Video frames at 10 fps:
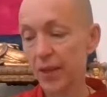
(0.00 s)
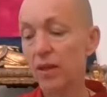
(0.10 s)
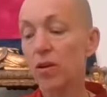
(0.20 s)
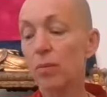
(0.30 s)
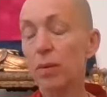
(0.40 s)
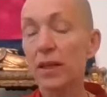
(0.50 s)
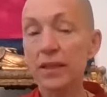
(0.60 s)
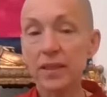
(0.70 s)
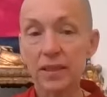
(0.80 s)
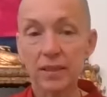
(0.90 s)

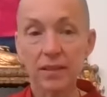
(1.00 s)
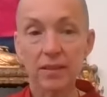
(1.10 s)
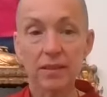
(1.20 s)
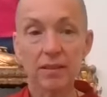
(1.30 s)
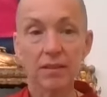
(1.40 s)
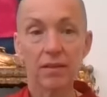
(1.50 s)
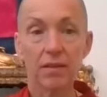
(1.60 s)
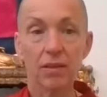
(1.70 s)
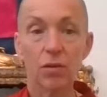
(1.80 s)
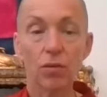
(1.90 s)
completed
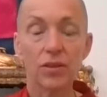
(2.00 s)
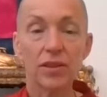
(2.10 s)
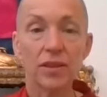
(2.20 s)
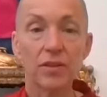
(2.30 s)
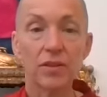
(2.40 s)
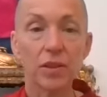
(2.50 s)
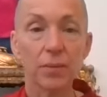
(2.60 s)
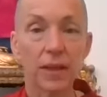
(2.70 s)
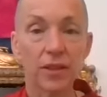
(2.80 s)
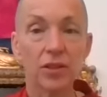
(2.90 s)
qualities of
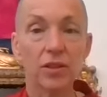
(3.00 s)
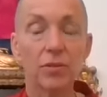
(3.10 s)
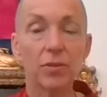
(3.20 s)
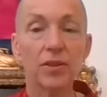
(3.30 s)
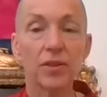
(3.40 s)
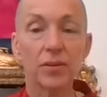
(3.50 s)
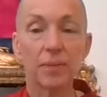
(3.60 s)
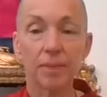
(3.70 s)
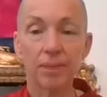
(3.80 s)
compassion and wisdom.